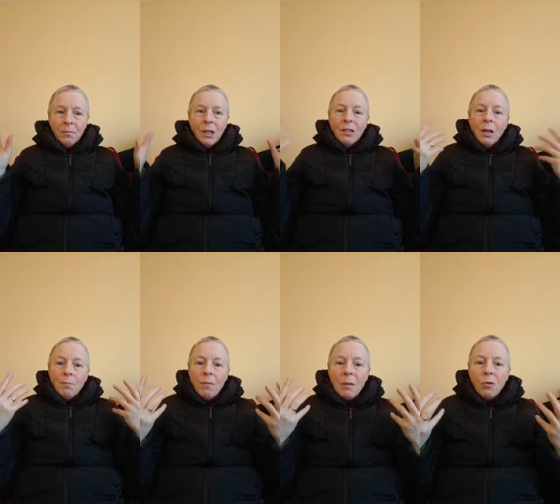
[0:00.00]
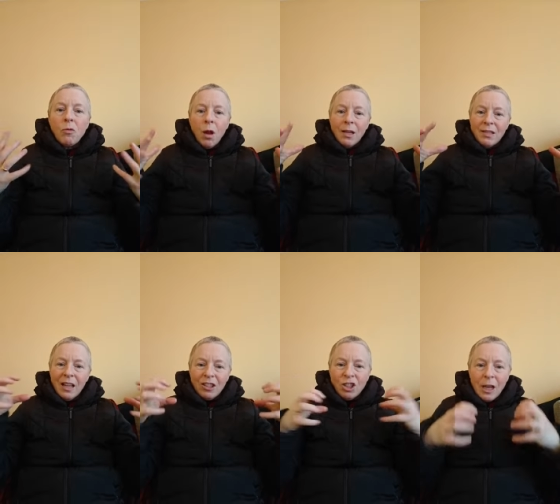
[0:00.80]
Because I'd memorized
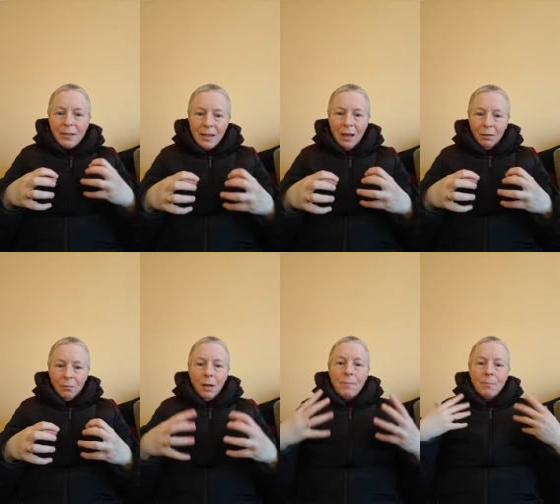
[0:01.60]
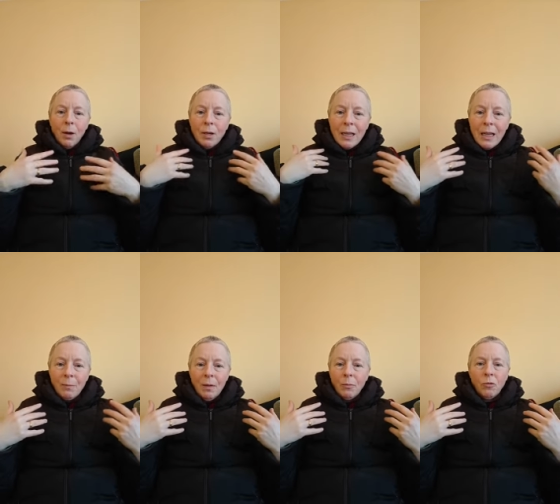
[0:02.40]
that shutdown. My body had
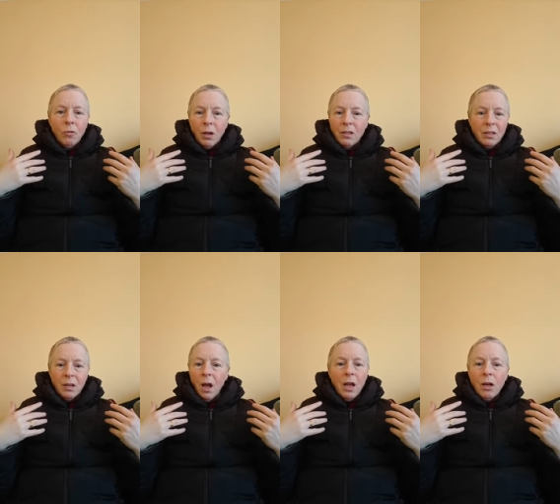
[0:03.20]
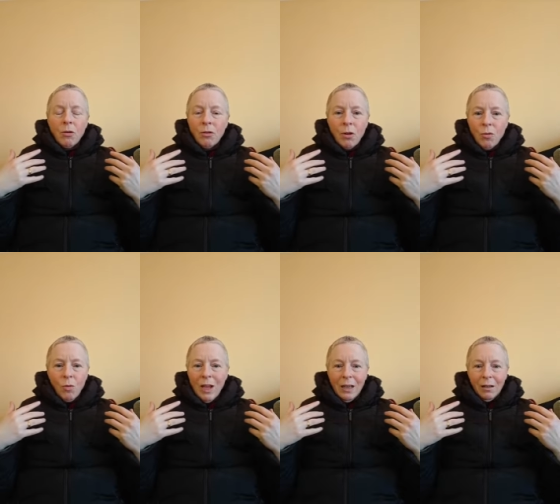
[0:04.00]
memorized it. I don't know
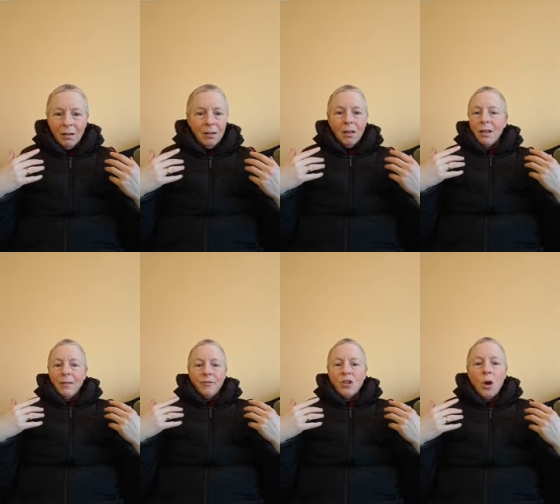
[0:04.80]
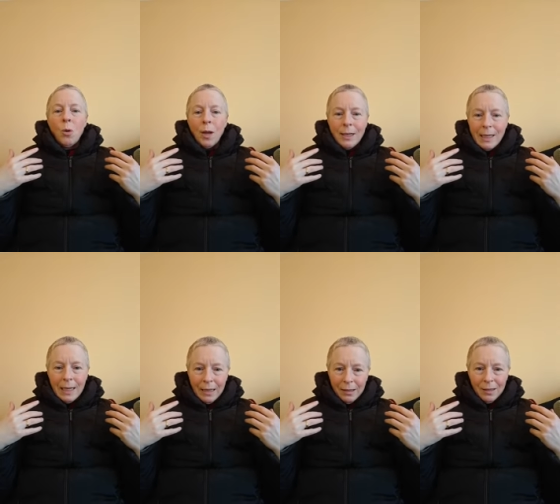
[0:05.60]
when. I have no
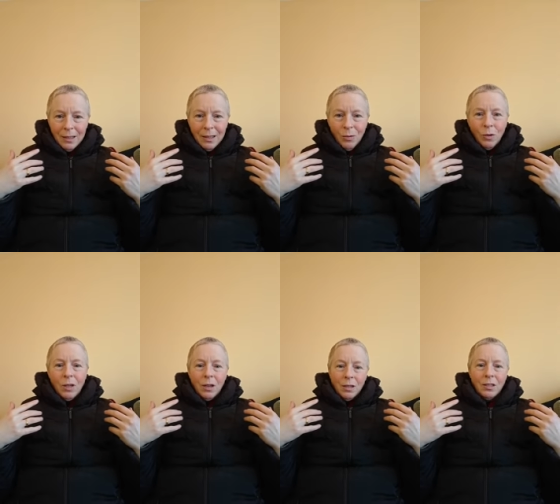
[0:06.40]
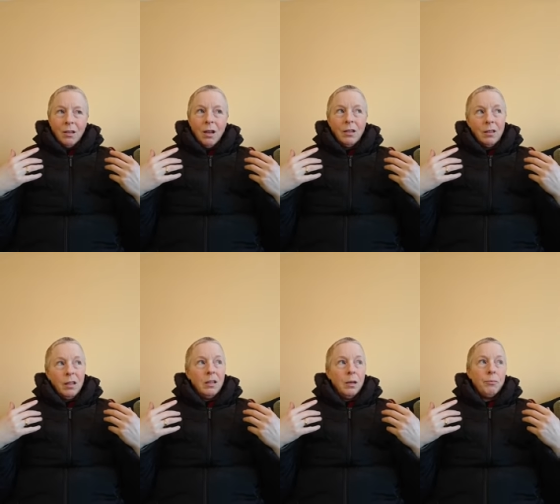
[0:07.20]
idea. When I decided
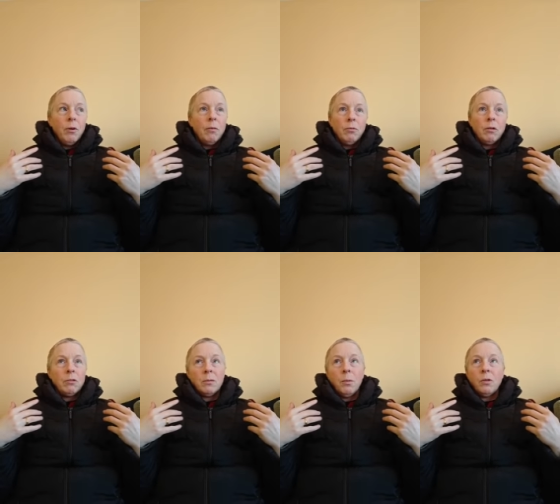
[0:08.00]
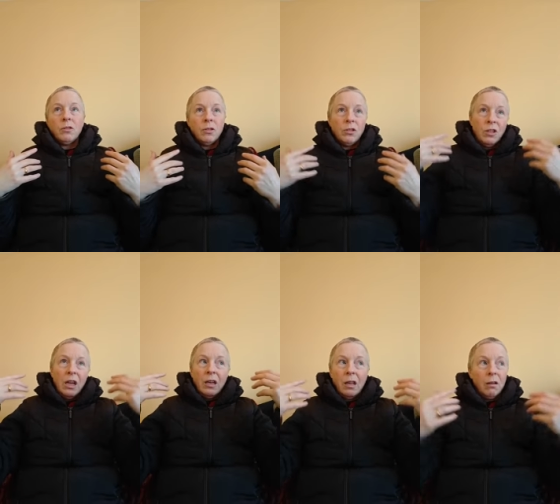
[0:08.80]
that the appropriate response to
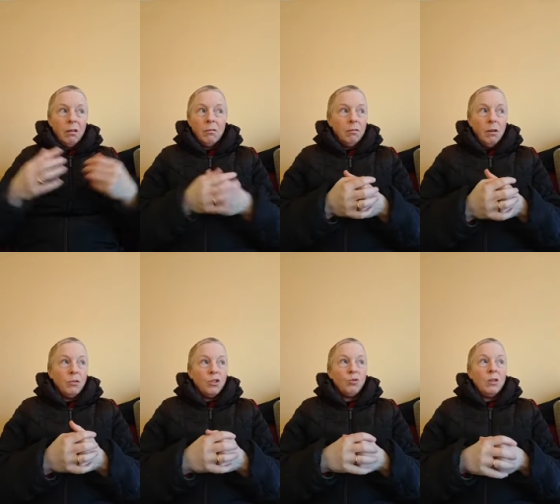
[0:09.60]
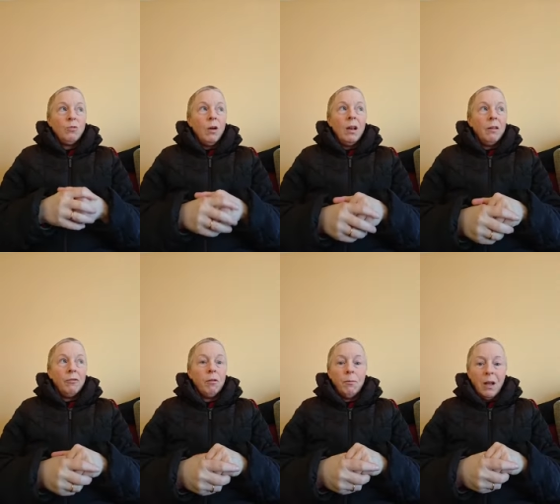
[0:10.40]
standing on the street waiting
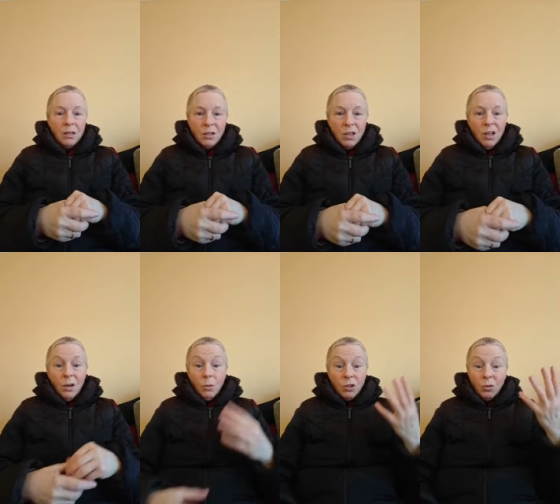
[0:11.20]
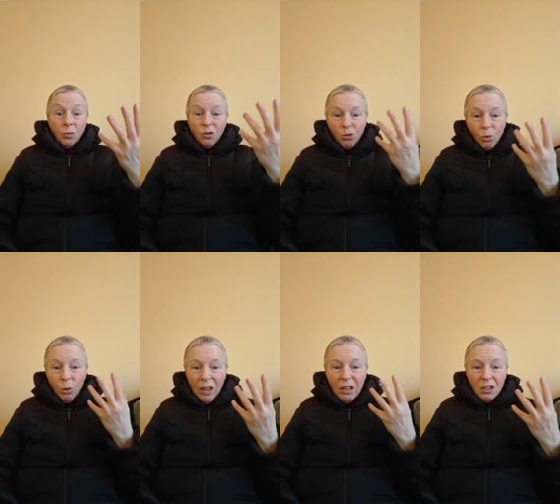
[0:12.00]
for a bus was to
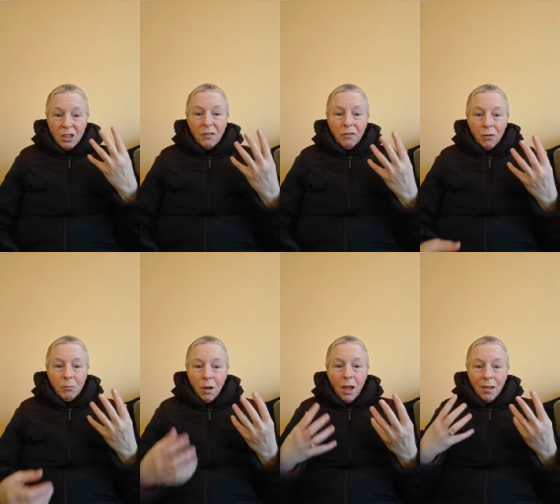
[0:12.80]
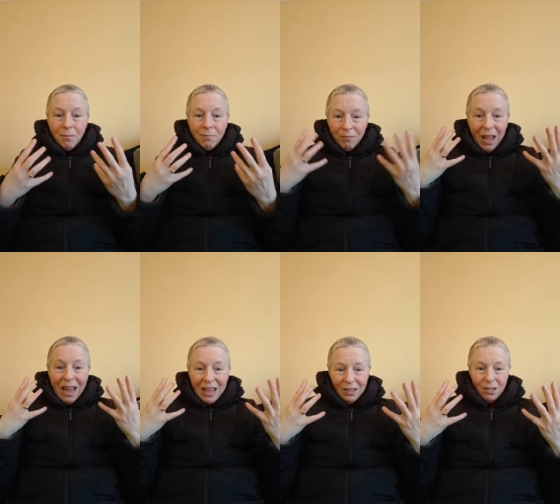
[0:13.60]
withdraw energy from my
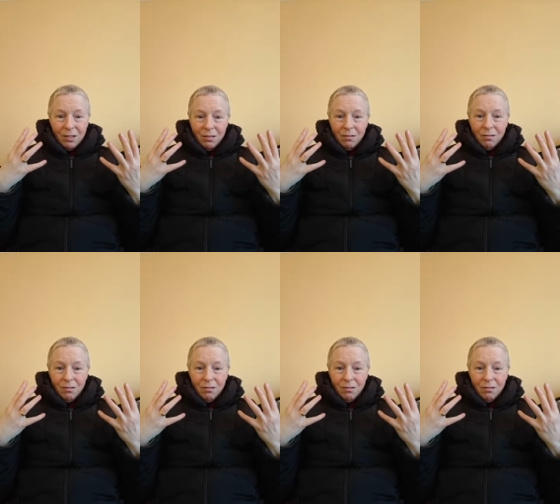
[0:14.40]
hands,